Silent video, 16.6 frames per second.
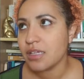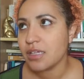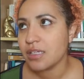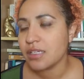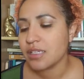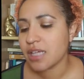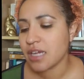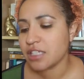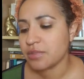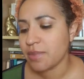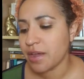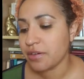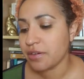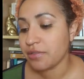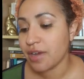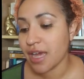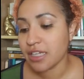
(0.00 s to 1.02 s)

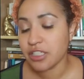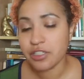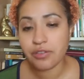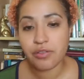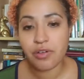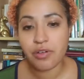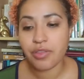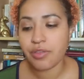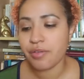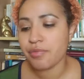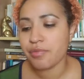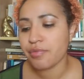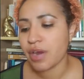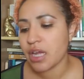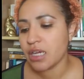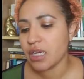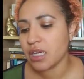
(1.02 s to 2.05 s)
Seshmedu Necher or the
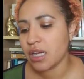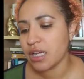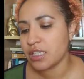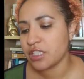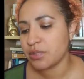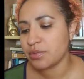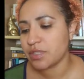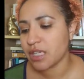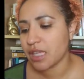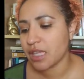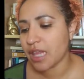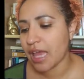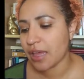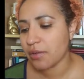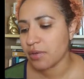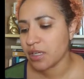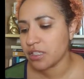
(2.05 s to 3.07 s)
written Egyptian
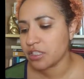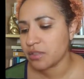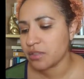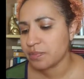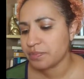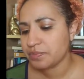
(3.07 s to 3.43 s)
language.